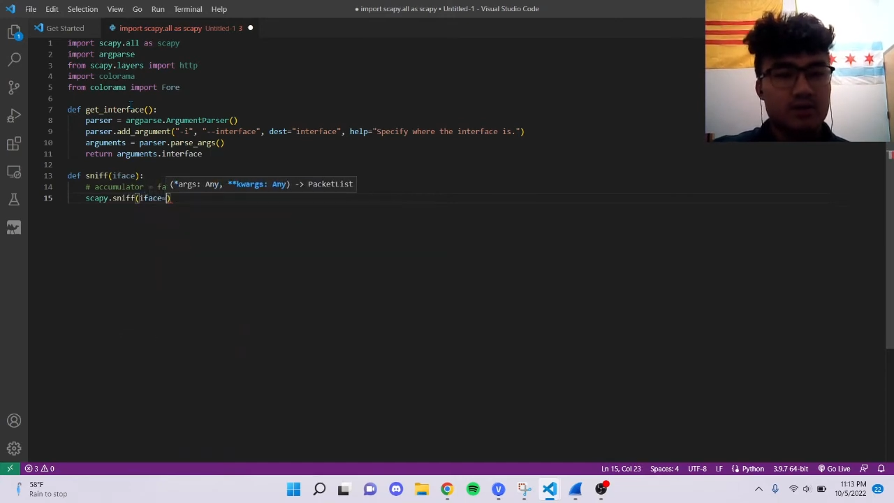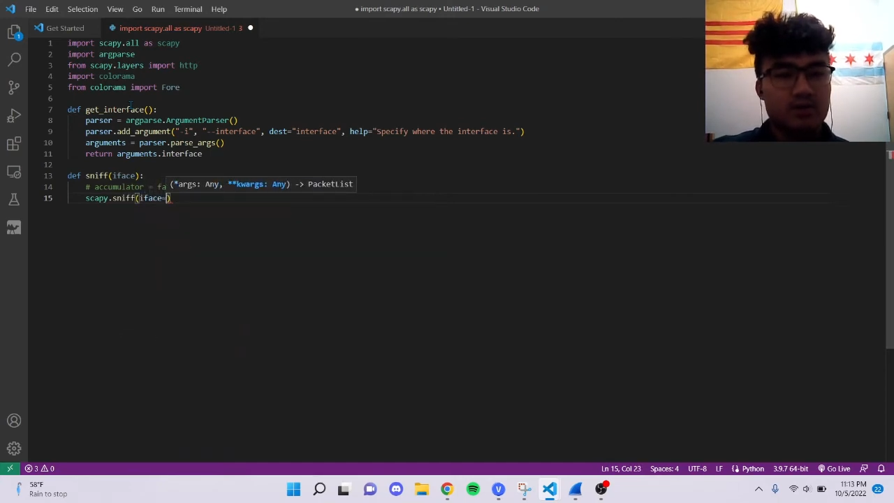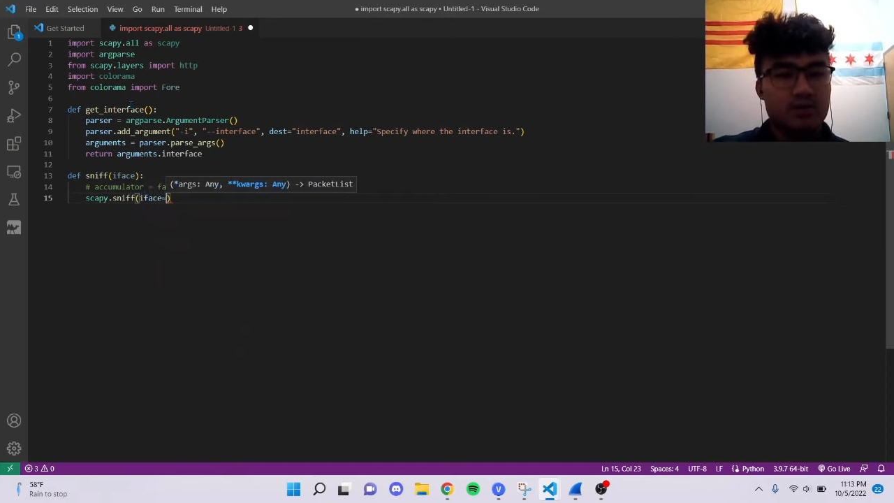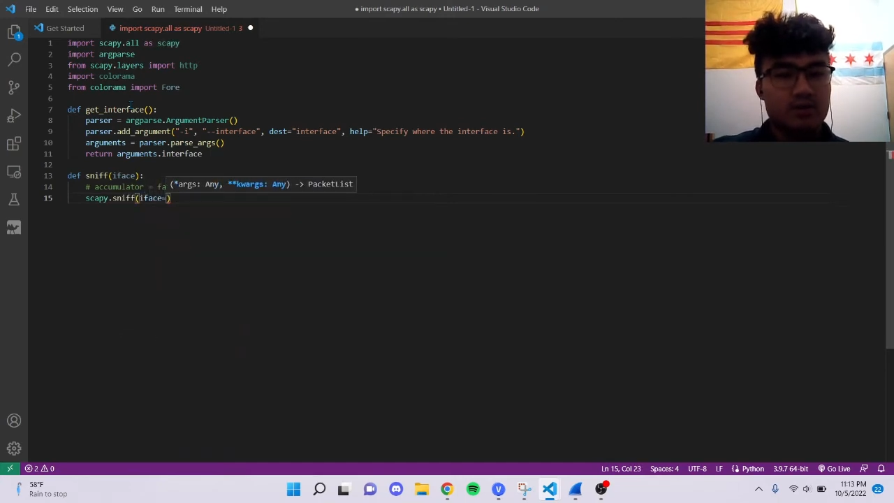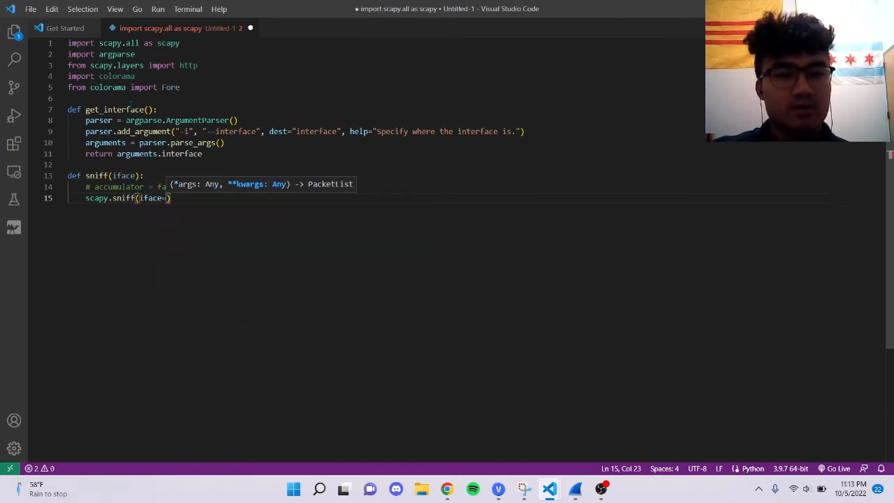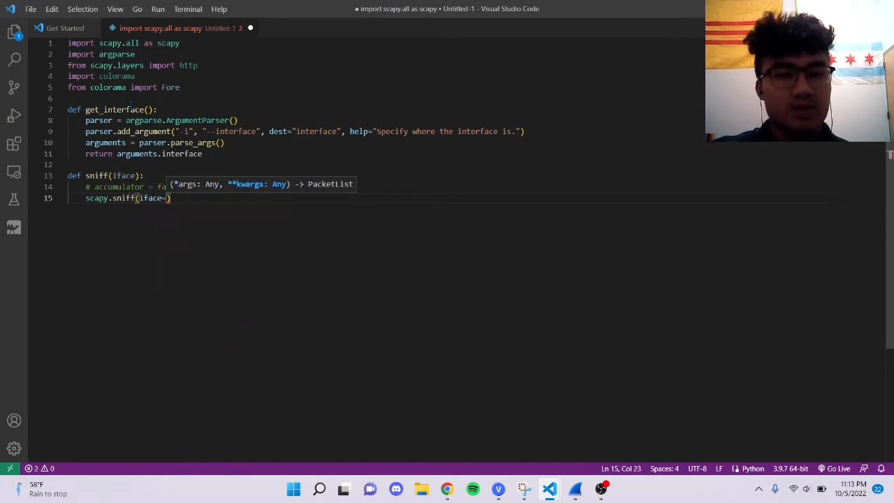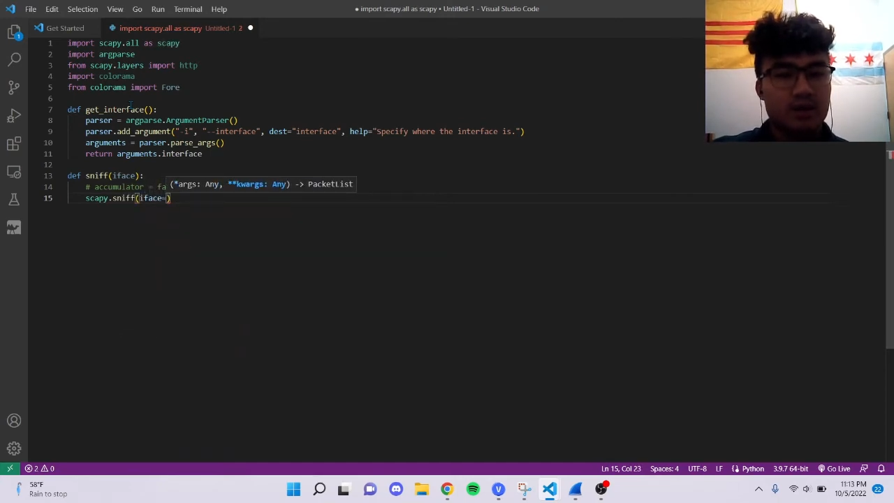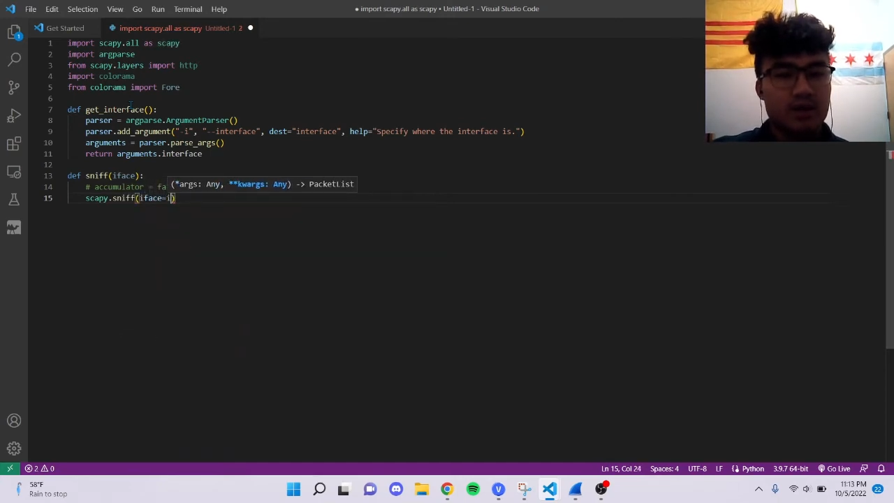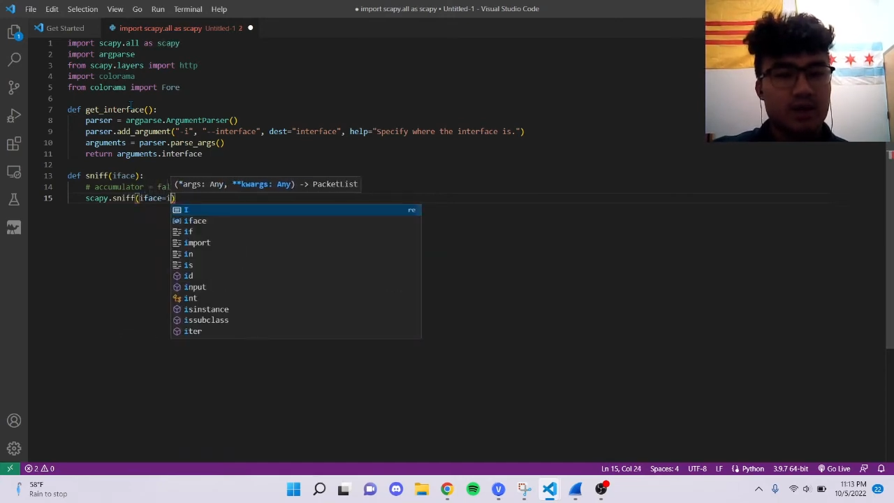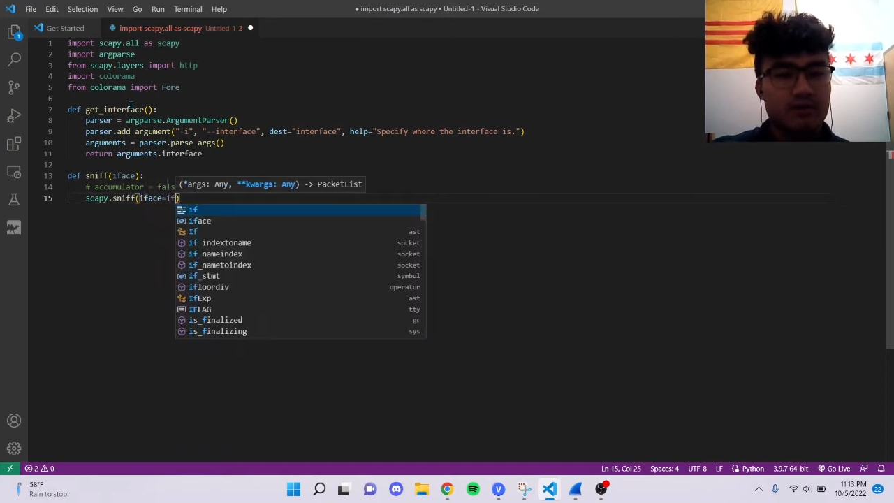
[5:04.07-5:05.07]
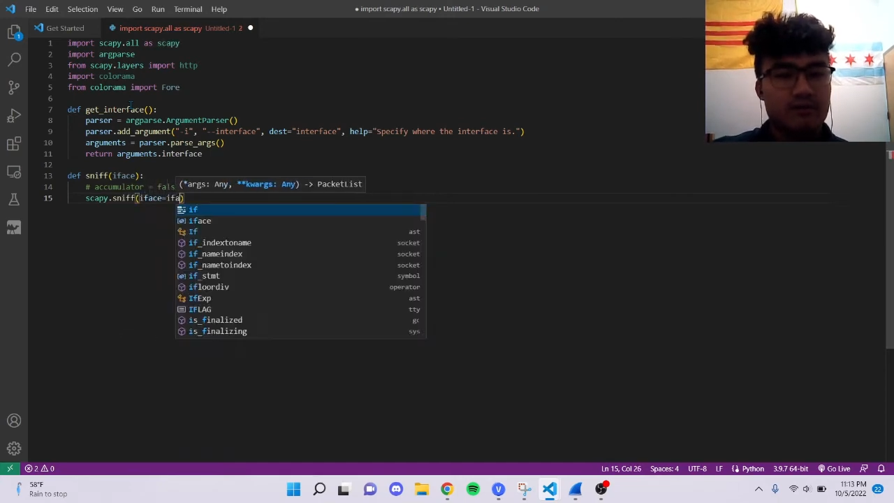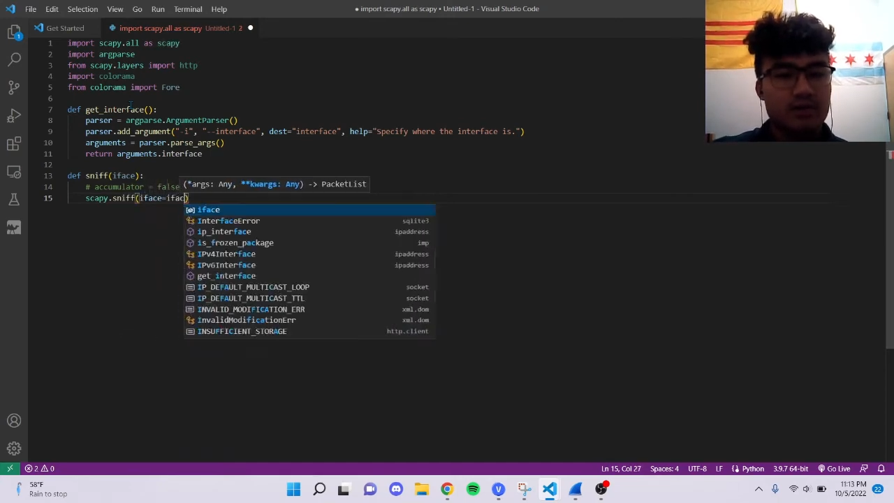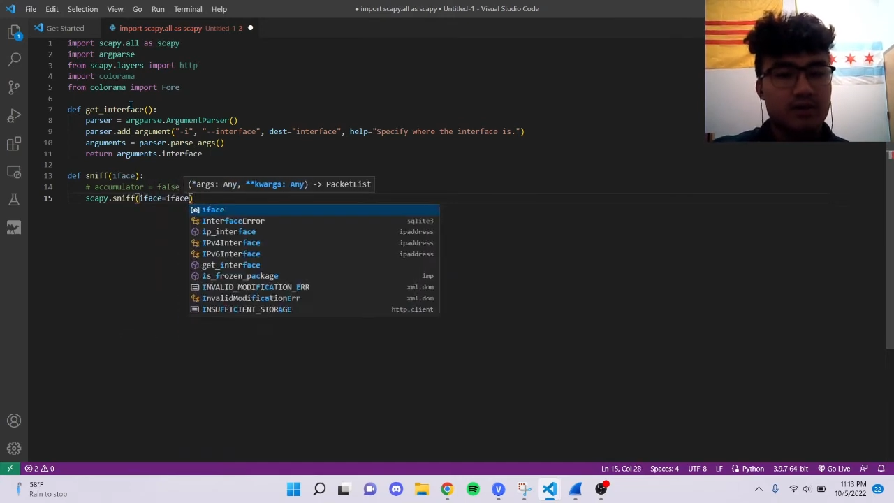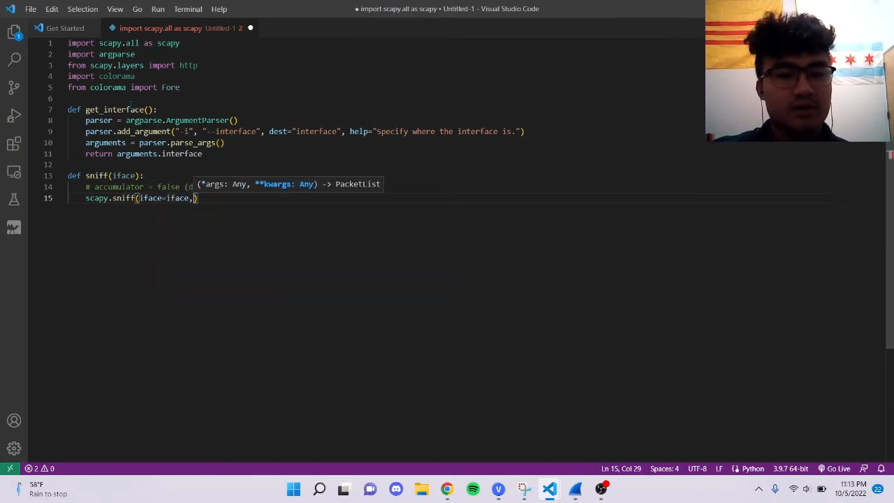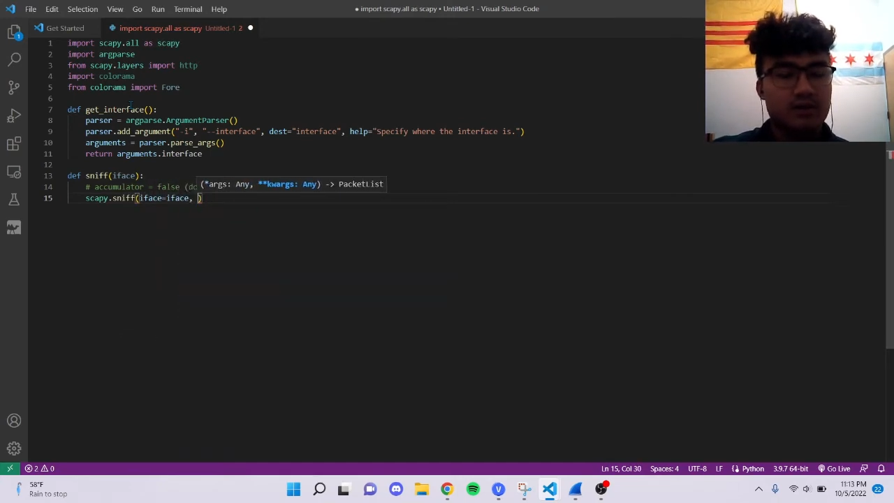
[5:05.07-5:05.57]
equals
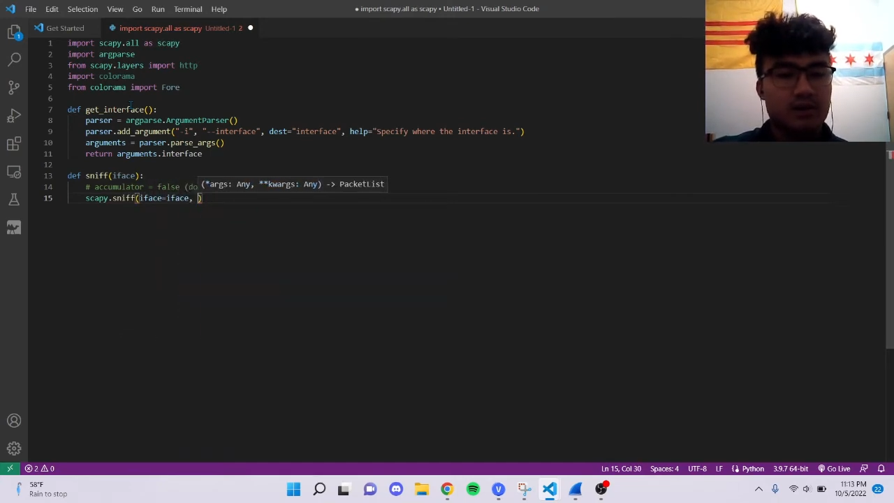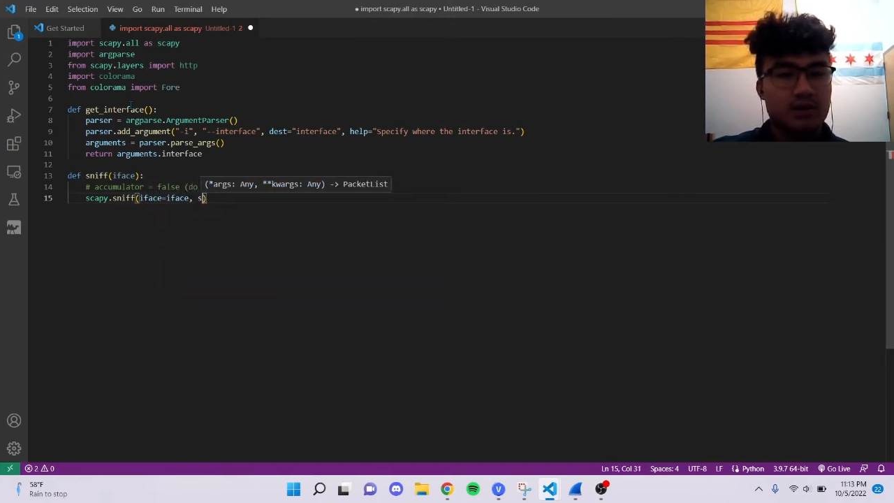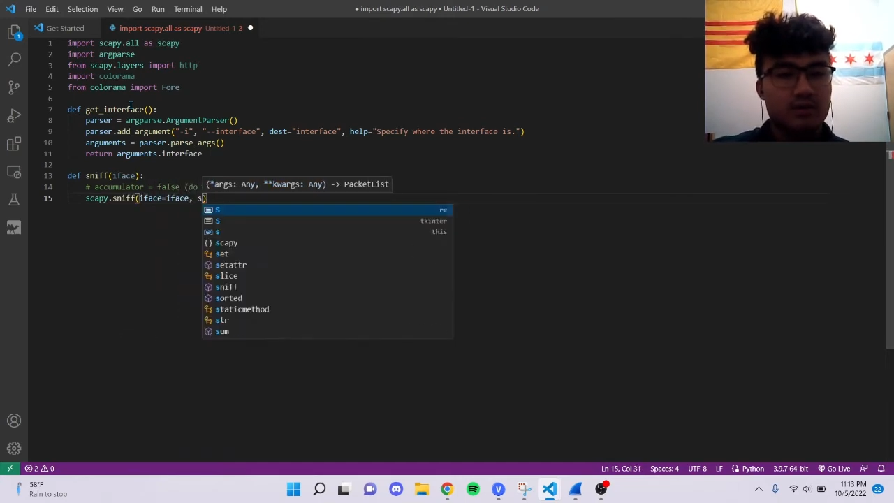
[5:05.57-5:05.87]
iFace,